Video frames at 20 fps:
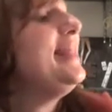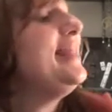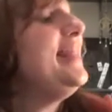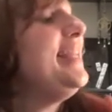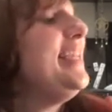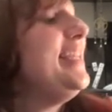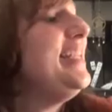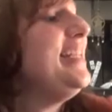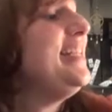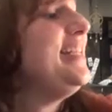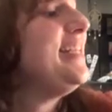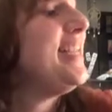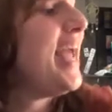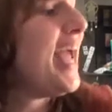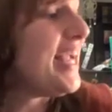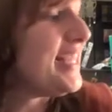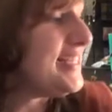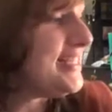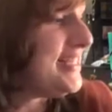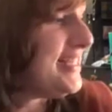The
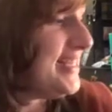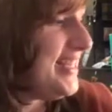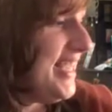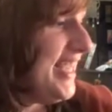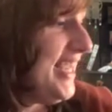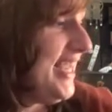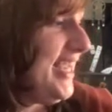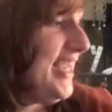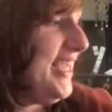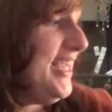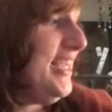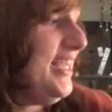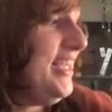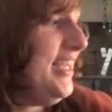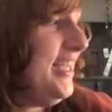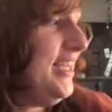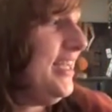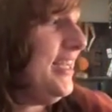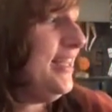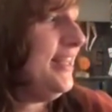next thing
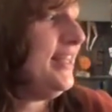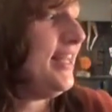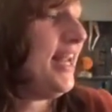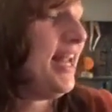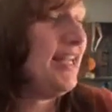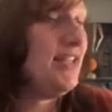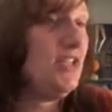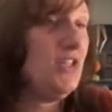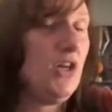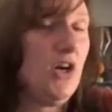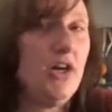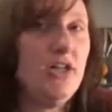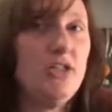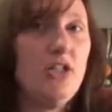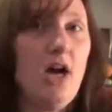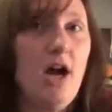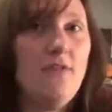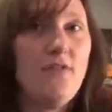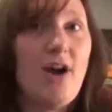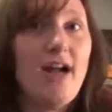that I started
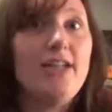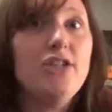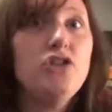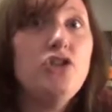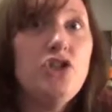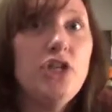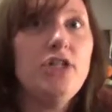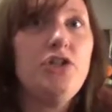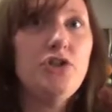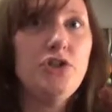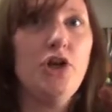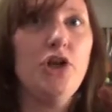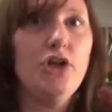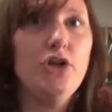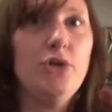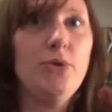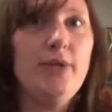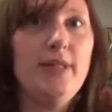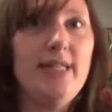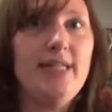to offer. I just
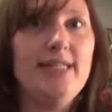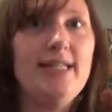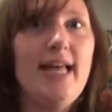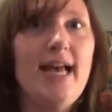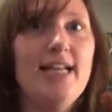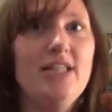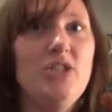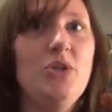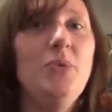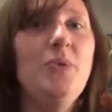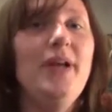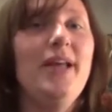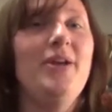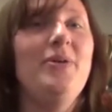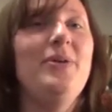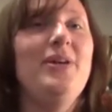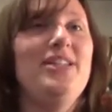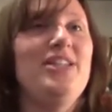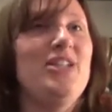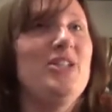started doing this last
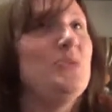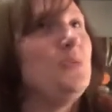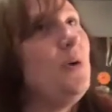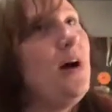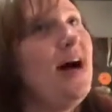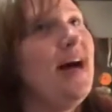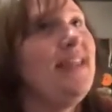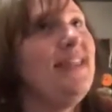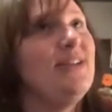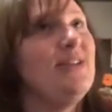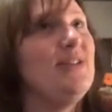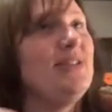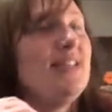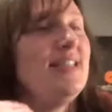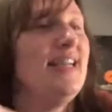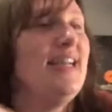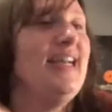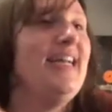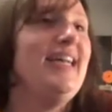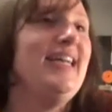week, which is why there's
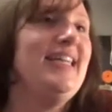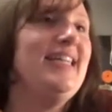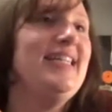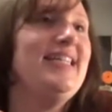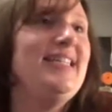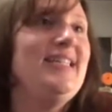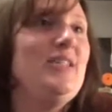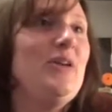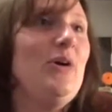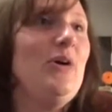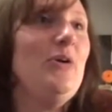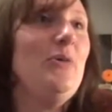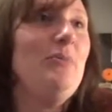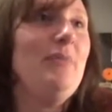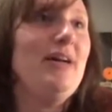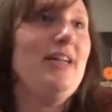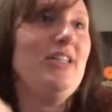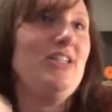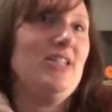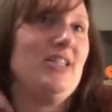so
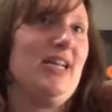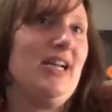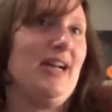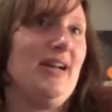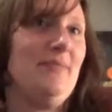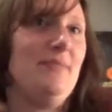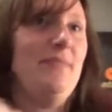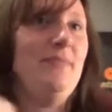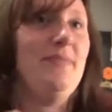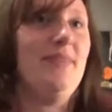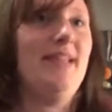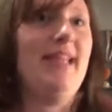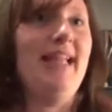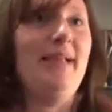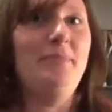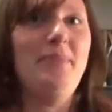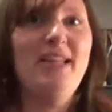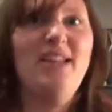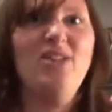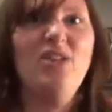much
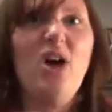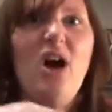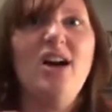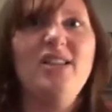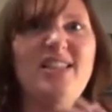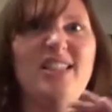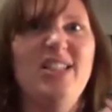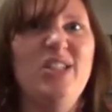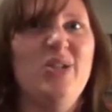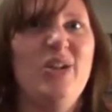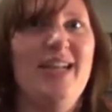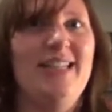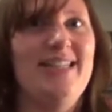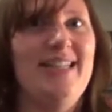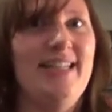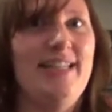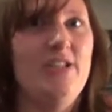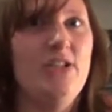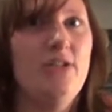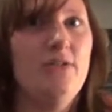like being lost in
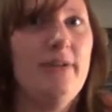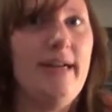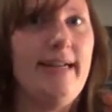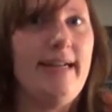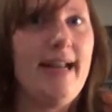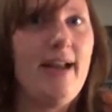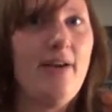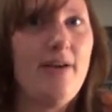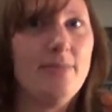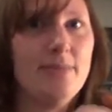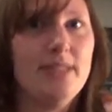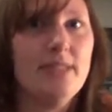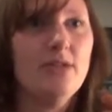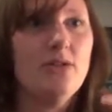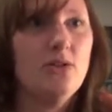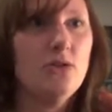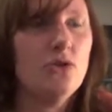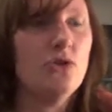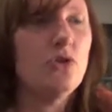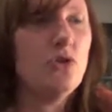translation right now. I'm
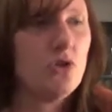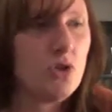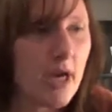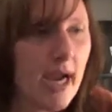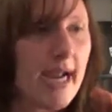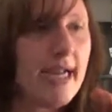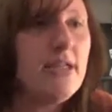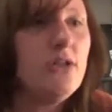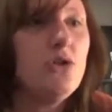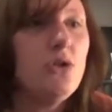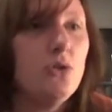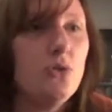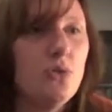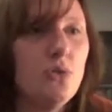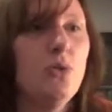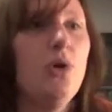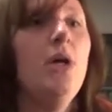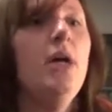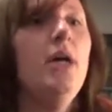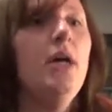still trying to